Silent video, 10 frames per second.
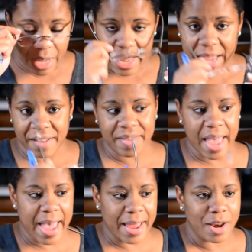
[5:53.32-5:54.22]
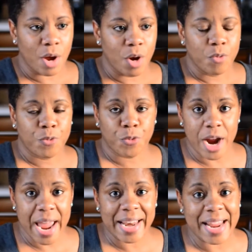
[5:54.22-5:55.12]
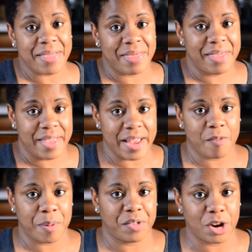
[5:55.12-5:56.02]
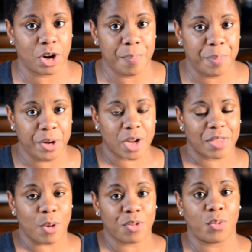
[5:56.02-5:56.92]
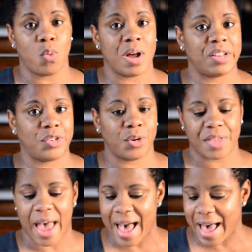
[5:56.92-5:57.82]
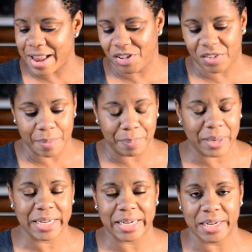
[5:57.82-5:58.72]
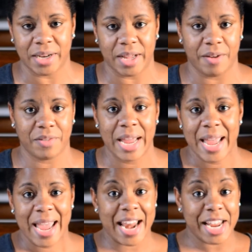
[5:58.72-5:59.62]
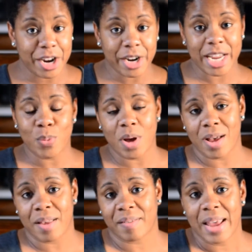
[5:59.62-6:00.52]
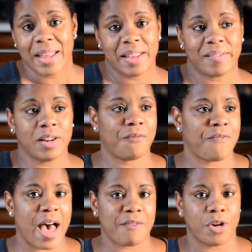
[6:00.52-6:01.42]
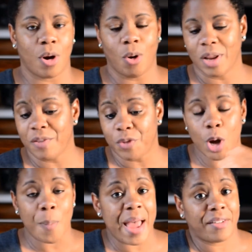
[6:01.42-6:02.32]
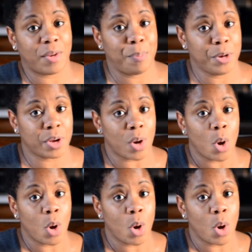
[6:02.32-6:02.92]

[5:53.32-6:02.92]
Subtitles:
is that Fred, in this particular book, there was one story that I just completely loved. And here he was, this little 5-year-old. And if you go back to book